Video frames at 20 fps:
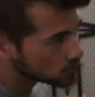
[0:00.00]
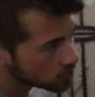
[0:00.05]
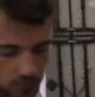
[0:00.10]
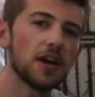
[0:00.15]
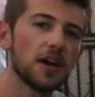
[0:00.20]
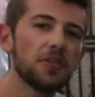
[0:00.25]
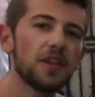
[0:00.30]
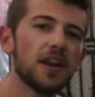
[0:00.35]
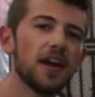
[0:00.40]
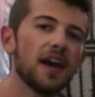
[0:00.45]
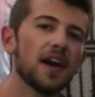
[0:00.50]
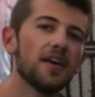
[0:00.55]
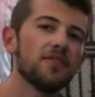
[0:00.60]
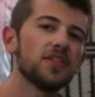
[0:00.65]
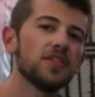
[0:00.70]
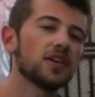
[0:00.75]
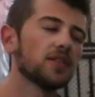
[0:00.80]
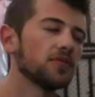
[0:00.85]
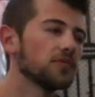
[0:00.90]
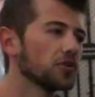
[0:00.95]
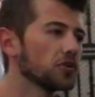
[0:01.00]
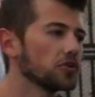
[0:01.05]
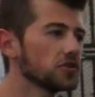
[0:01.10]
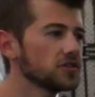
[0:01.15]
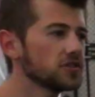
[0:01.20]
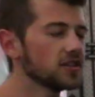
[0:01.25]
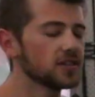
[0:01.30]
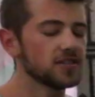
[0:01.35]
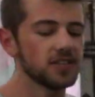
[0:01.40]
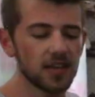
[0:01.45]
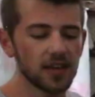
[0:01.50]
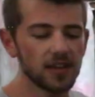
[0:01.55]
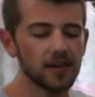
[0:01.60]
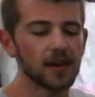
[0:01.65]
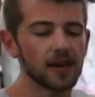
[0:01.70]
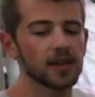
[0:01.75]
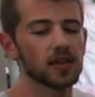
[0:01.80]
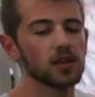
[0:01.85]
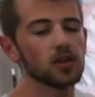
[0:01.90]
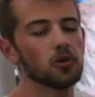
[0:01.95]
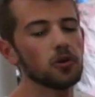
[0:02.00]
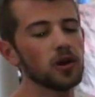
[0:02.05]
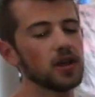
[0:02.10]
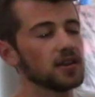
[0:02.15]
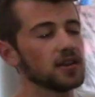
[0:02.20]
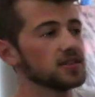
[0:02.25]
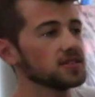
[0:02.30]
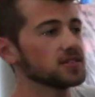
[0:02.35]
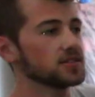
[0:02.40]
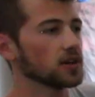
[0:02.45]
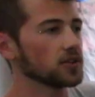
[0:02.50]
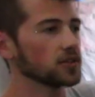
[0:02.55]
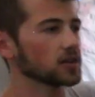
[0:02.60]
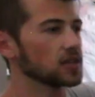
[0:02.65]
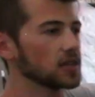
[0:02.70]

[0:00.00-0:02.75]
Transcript: Now that I have the converter studs in, I can go ahead and install the